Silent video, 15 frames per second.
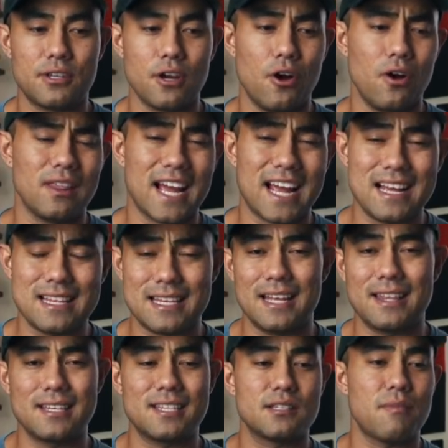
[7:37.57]
So like I
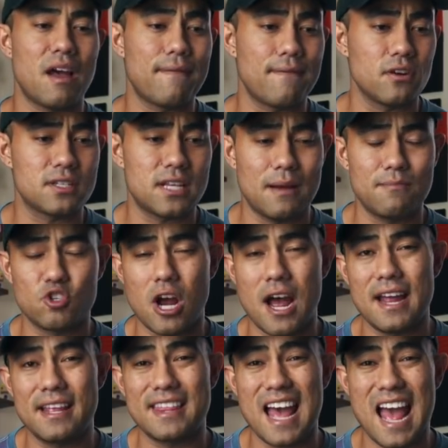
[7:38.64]
said, this is my first time
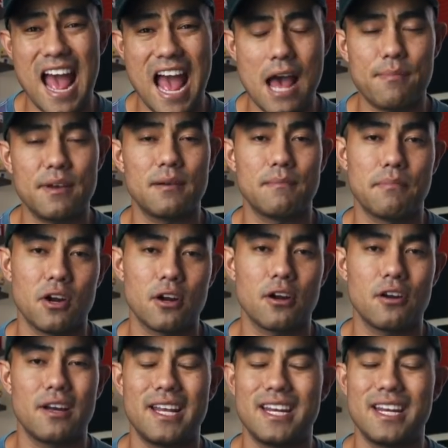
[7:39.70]
trying the Habit Burger.